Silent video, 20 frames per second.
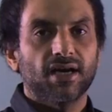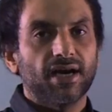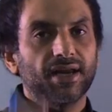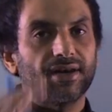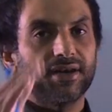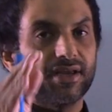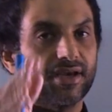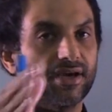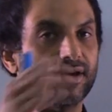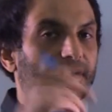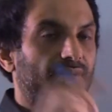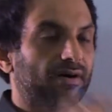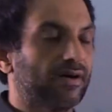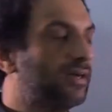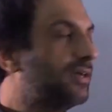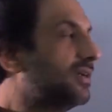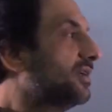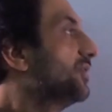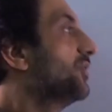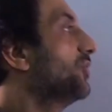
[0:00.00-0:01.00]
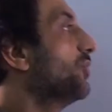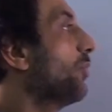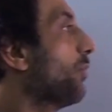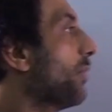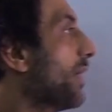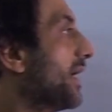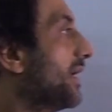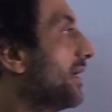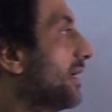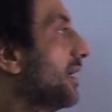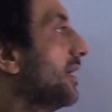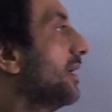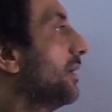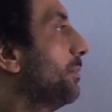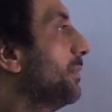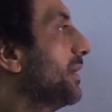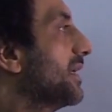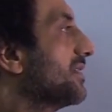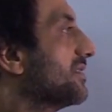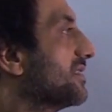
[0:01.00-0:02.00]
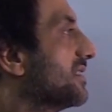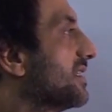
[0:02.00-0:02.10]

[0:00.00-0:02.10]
And here you win because